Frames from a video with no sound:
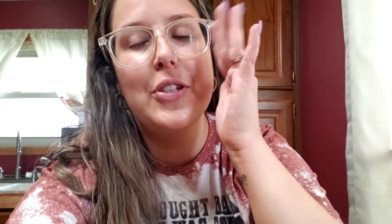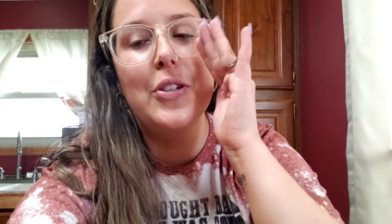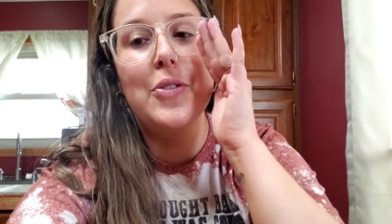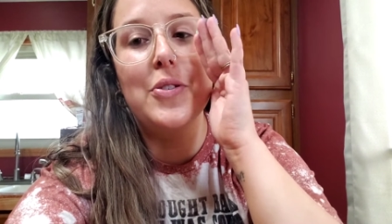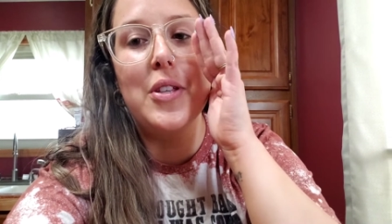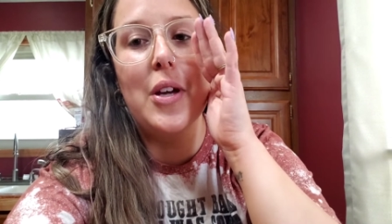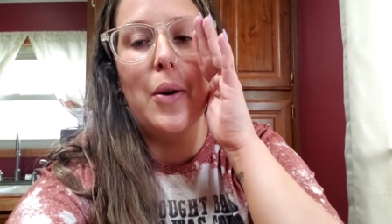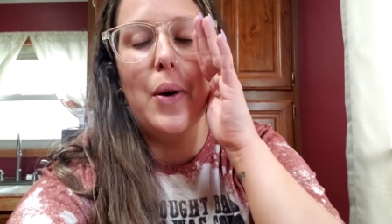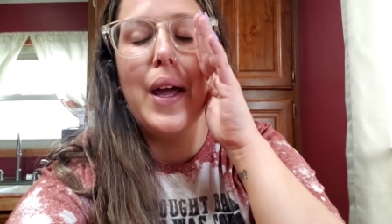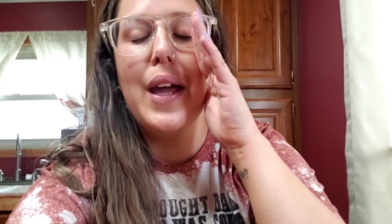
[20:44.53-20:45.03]

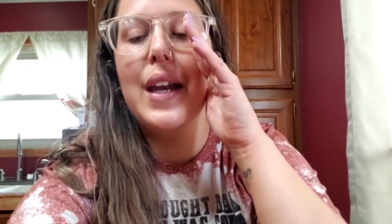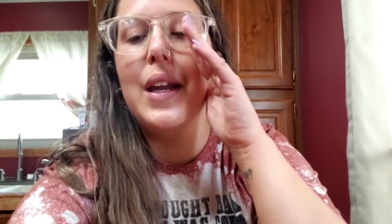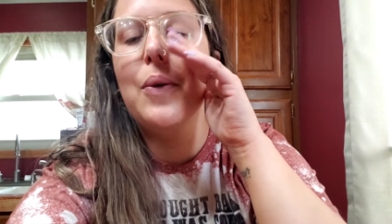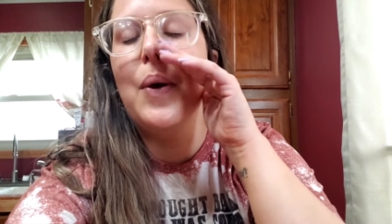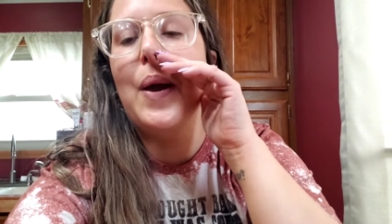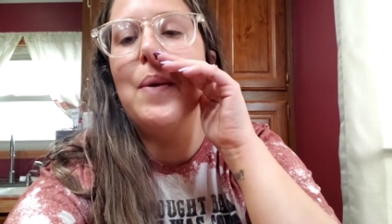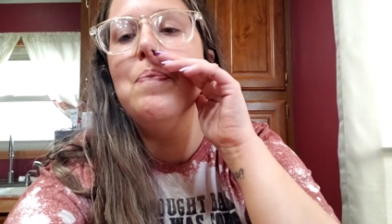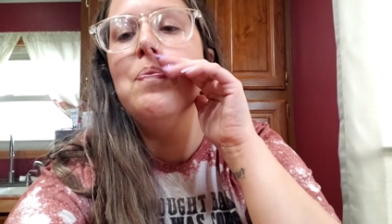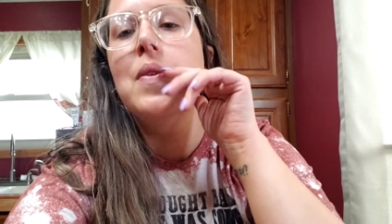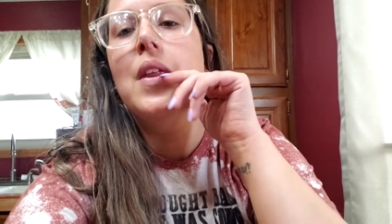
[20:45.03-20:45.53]
So
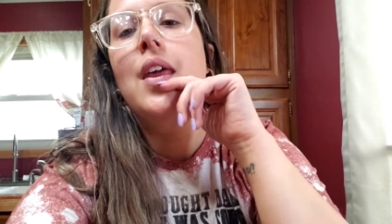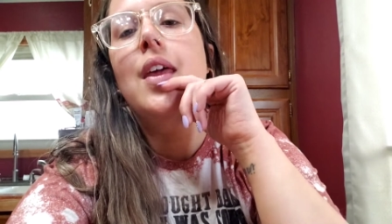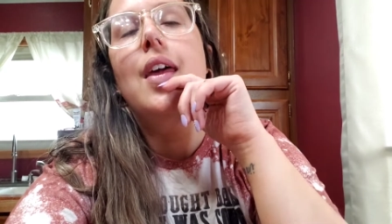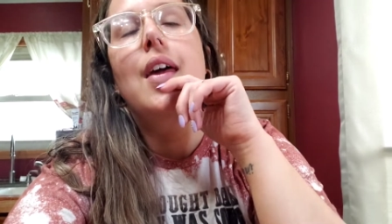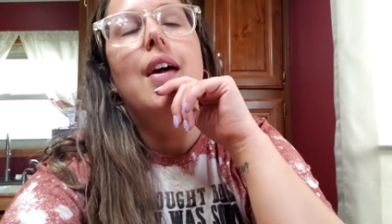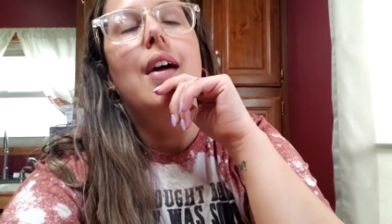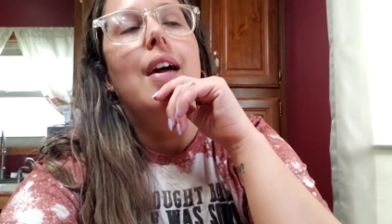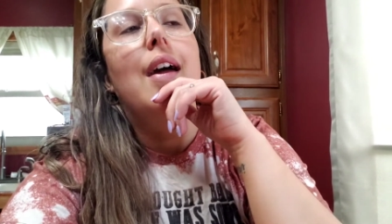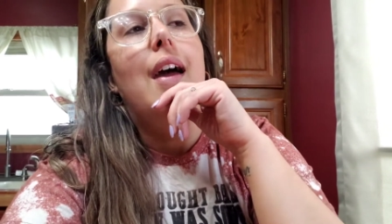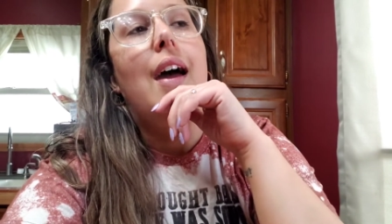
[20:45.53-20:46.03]
anyway,
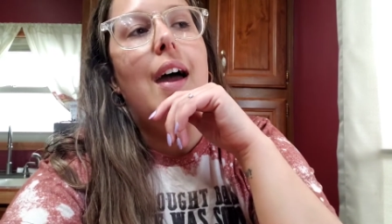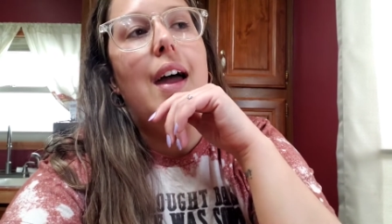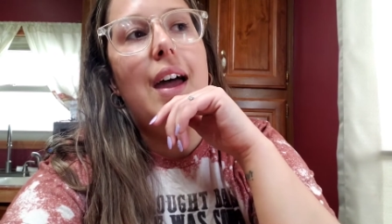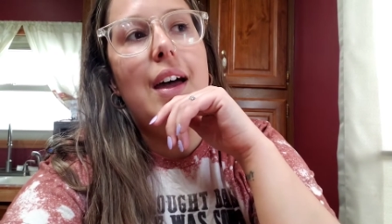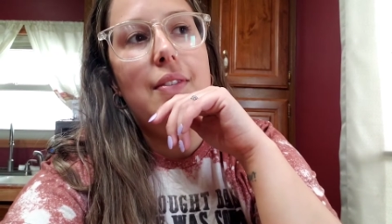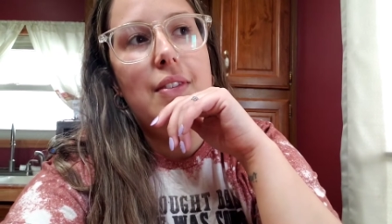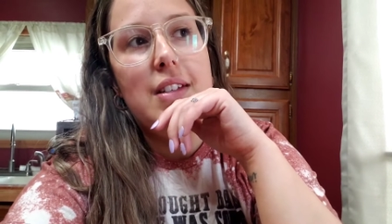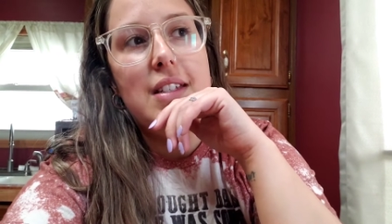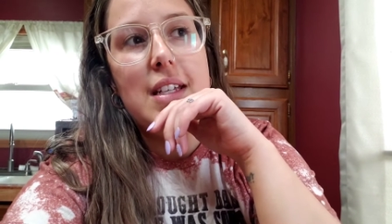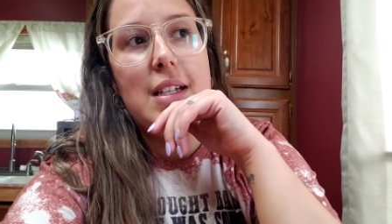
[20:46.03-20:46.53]
I
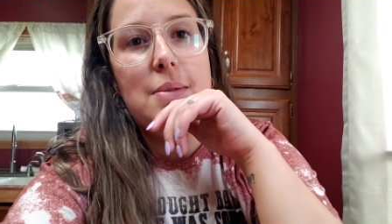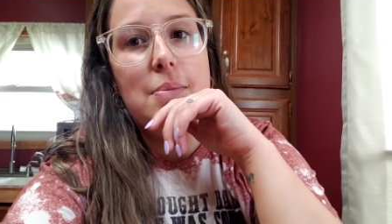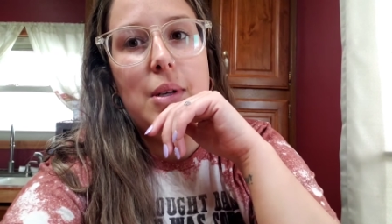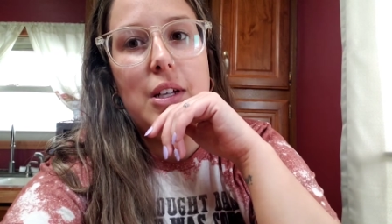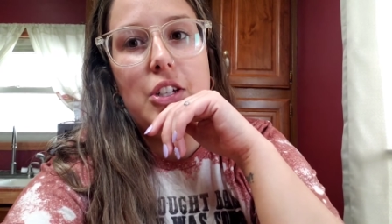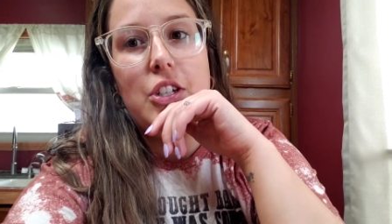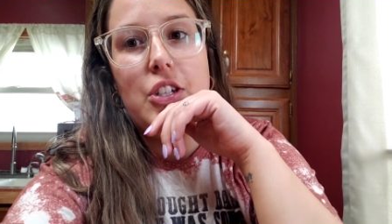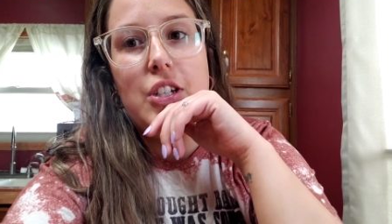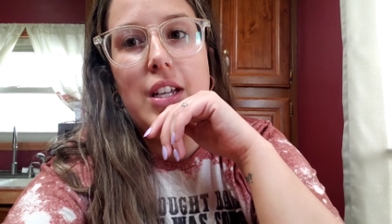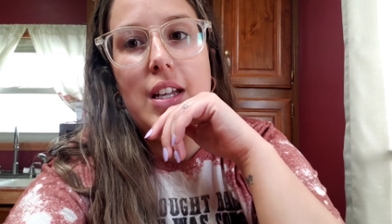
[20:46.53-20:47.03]
haven't done
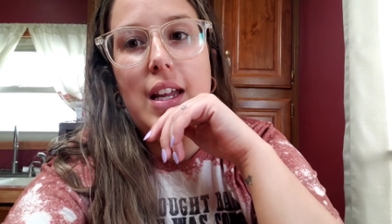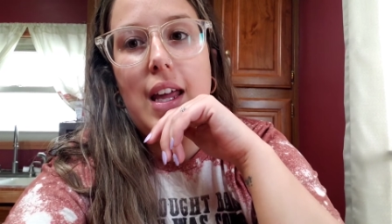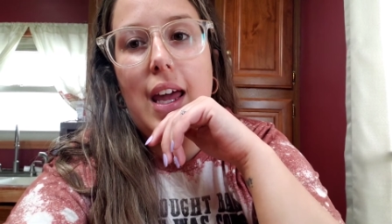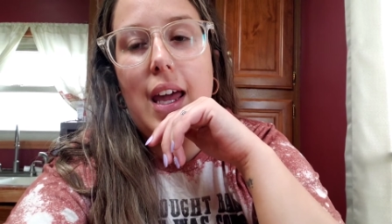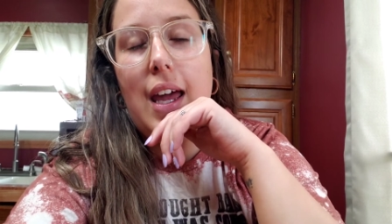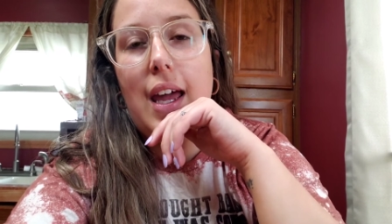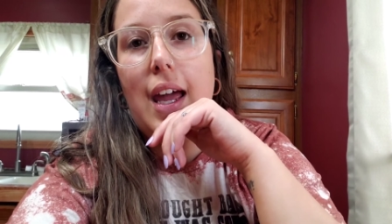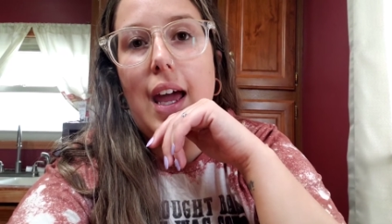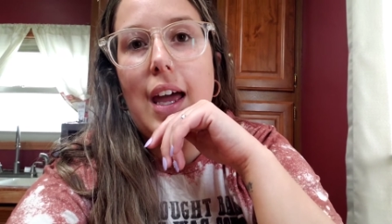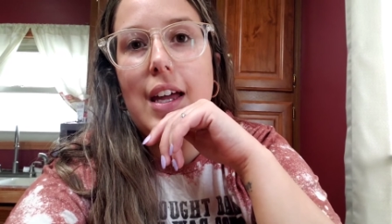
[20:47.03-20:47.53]
much
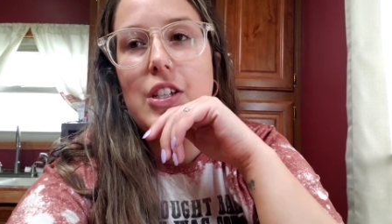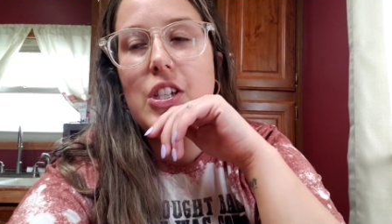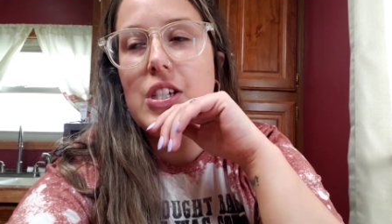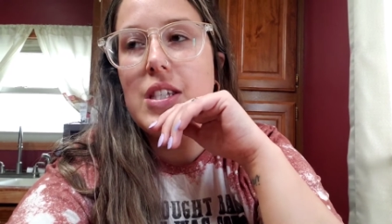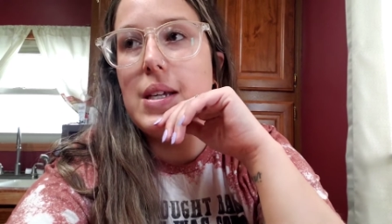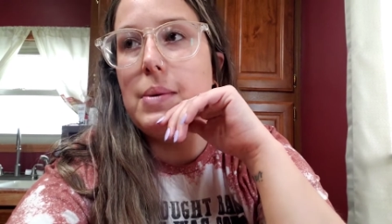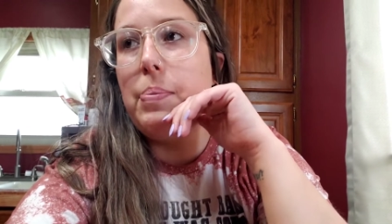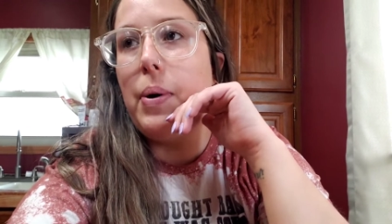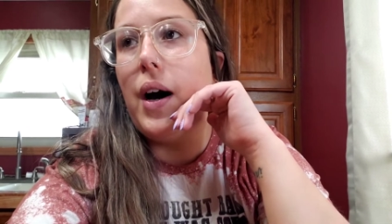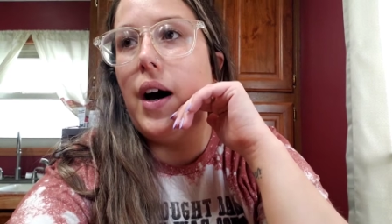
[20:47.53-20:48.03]
today. I just
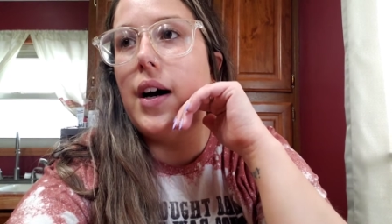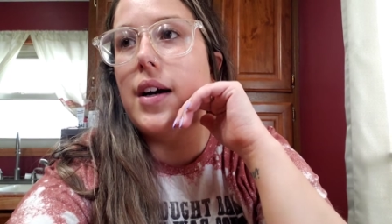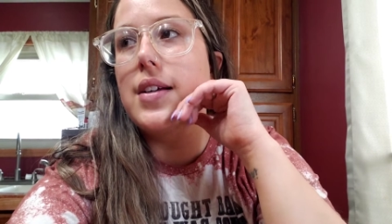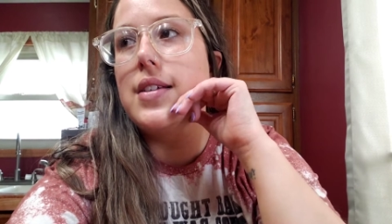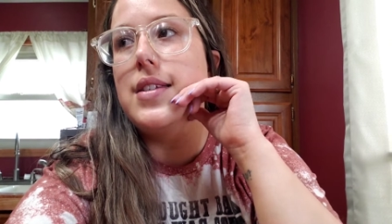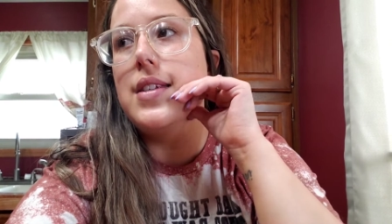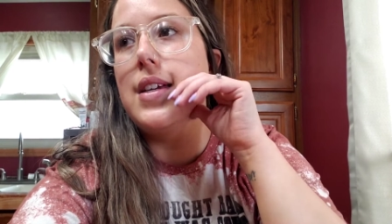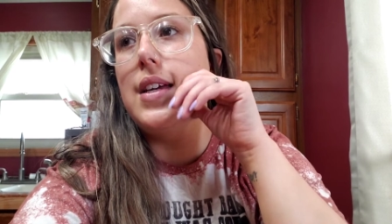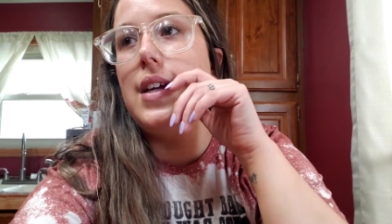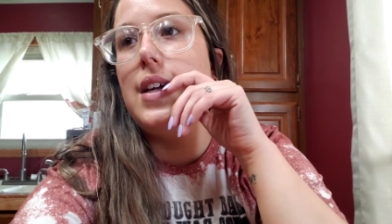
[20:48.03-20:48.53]

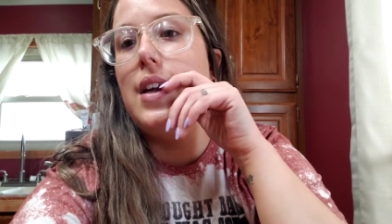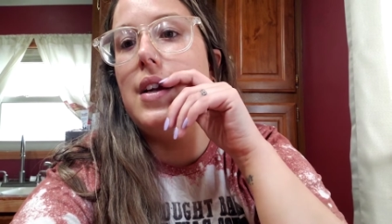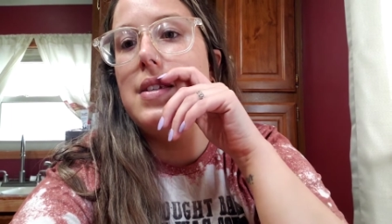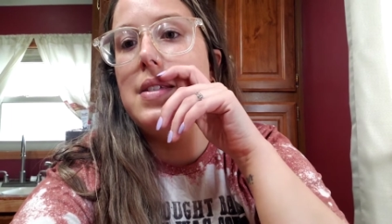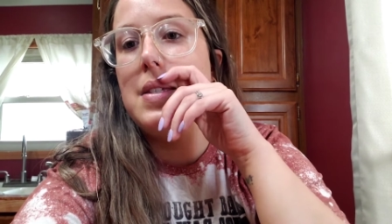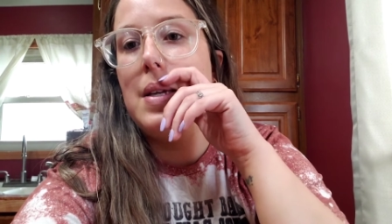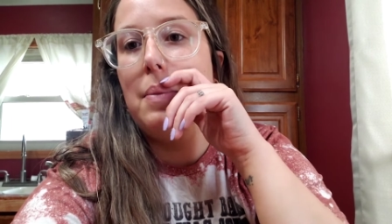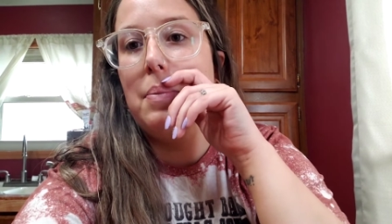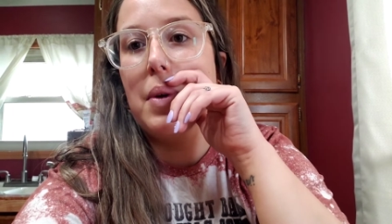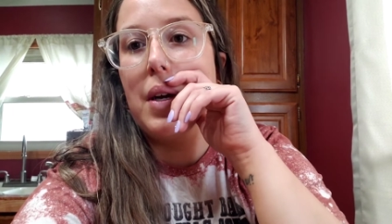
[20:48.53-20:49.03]
epoxied
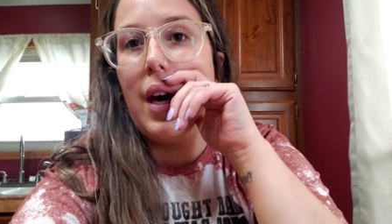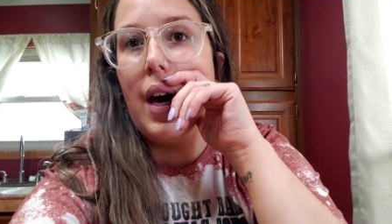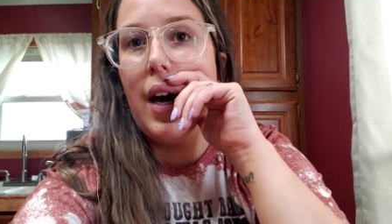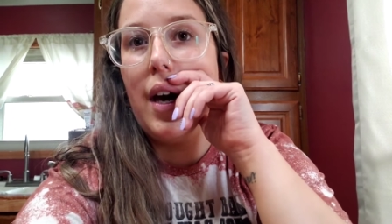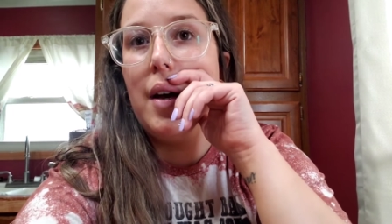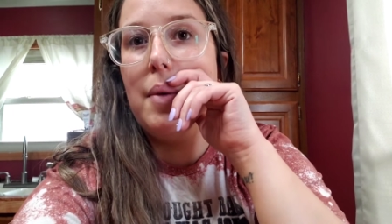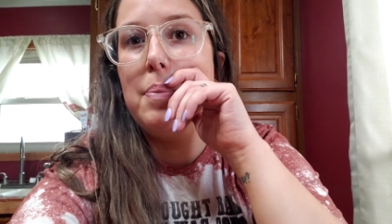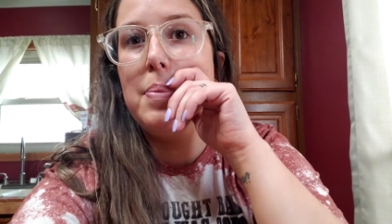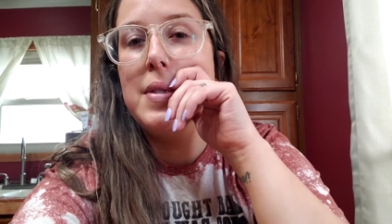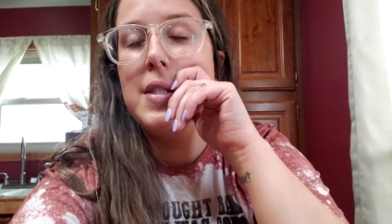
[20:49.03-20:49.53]
some
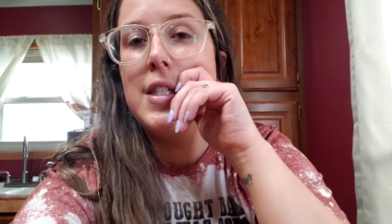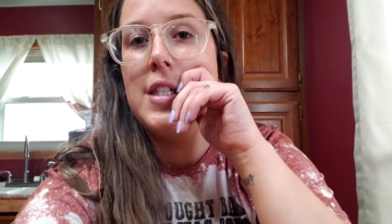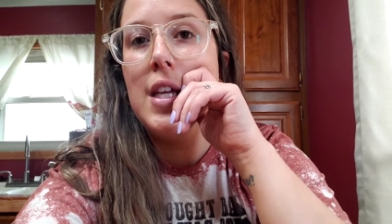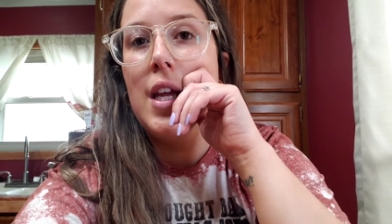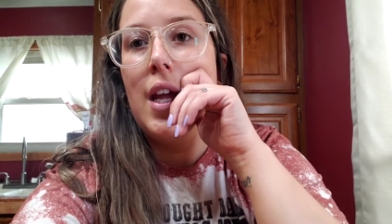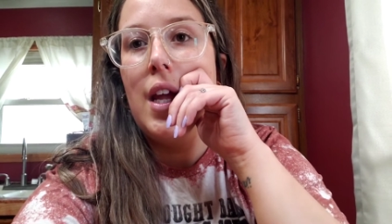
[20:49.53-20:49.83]
cups.